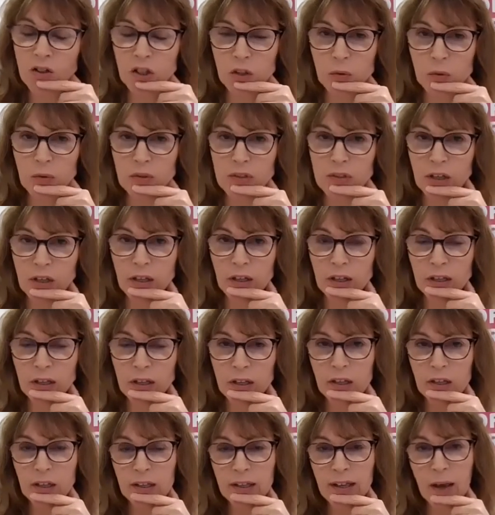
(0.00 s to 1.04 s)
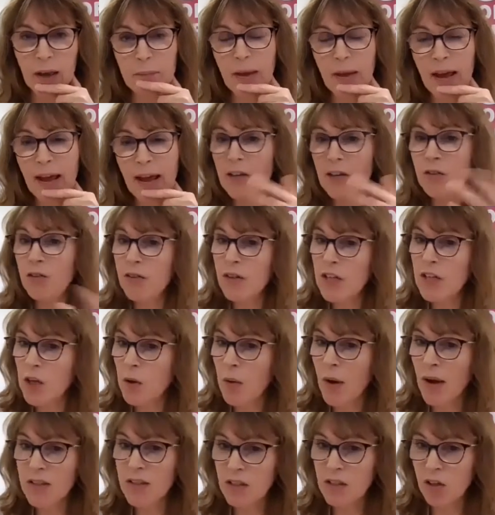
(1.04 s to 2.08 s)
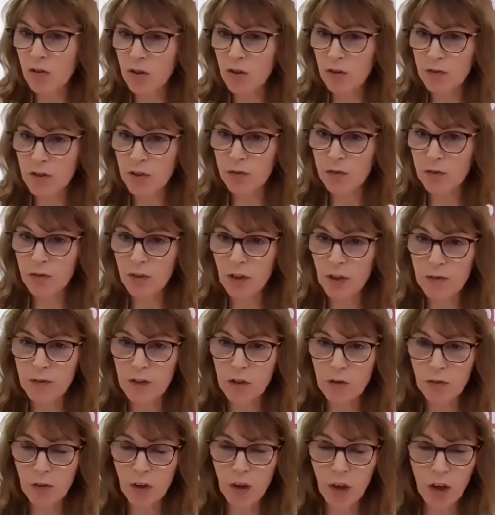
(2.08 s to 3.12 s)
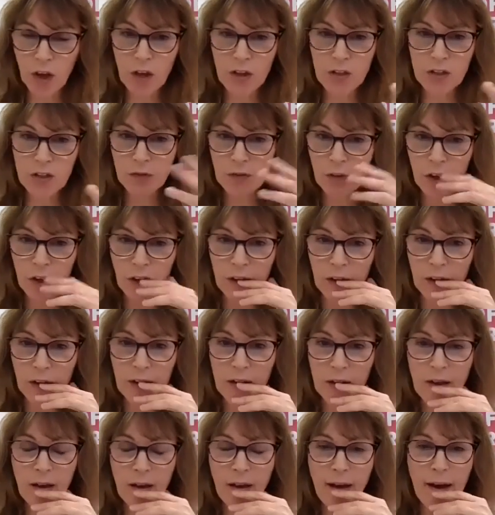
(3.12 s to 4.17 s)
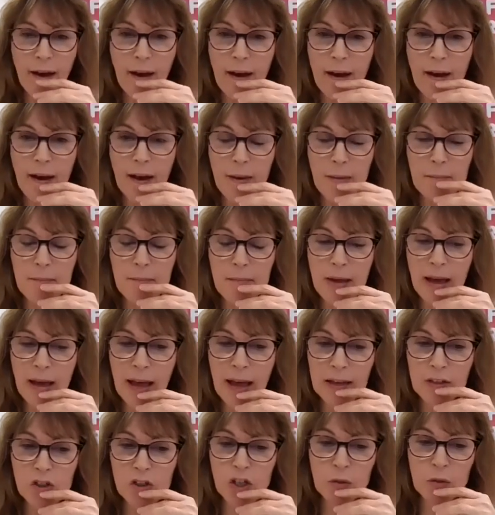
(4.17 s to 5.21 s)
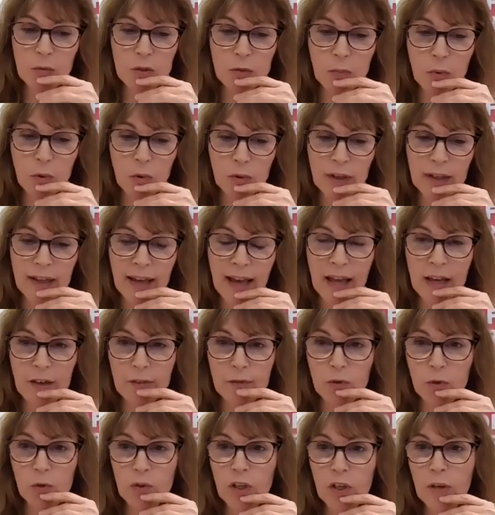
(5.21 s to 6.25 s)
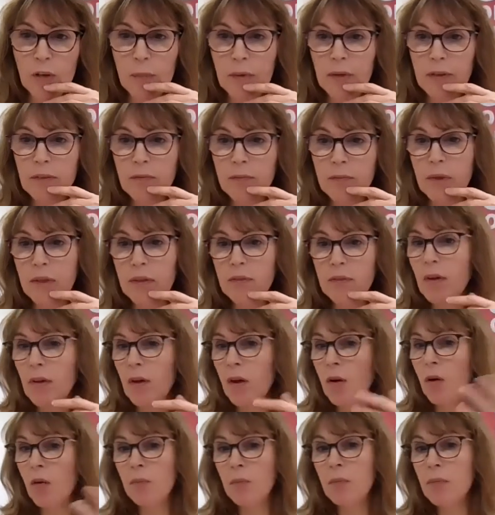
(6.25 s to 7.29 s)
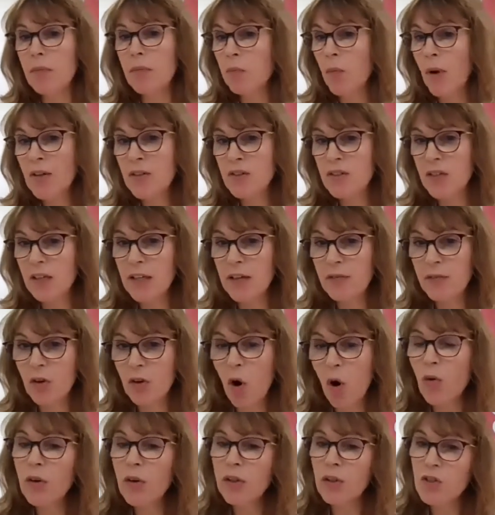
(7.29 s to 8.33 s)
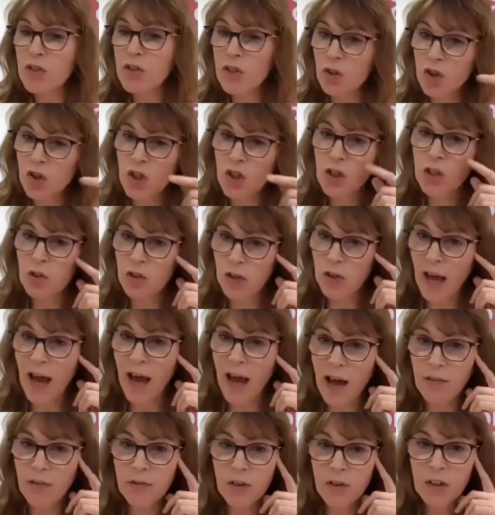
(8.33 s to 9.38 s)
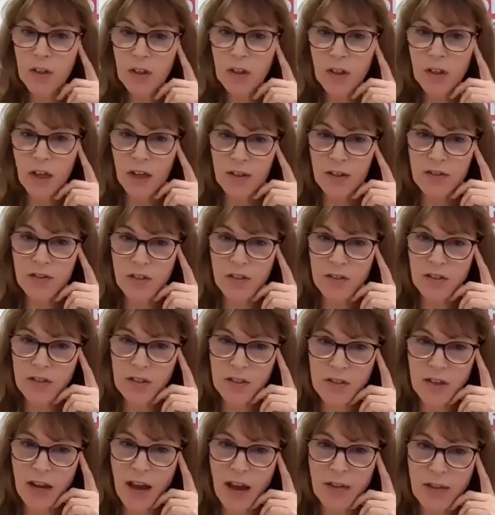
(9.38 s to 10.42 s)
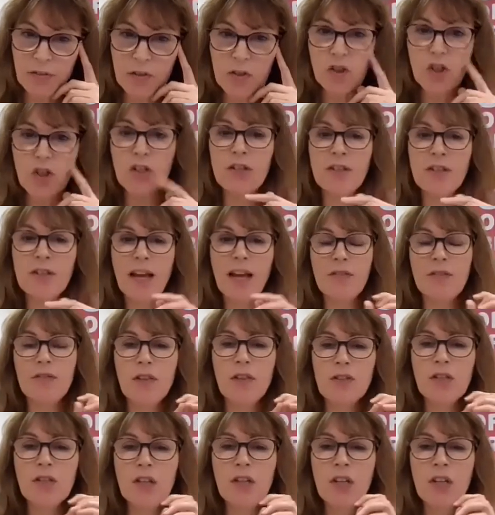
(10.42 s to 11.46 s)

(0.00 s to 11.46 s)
who was a campaigner in the US, I don't know if you've heard of her, and she was born in California but went to live in Oregon so she could have an assisted death. And she said that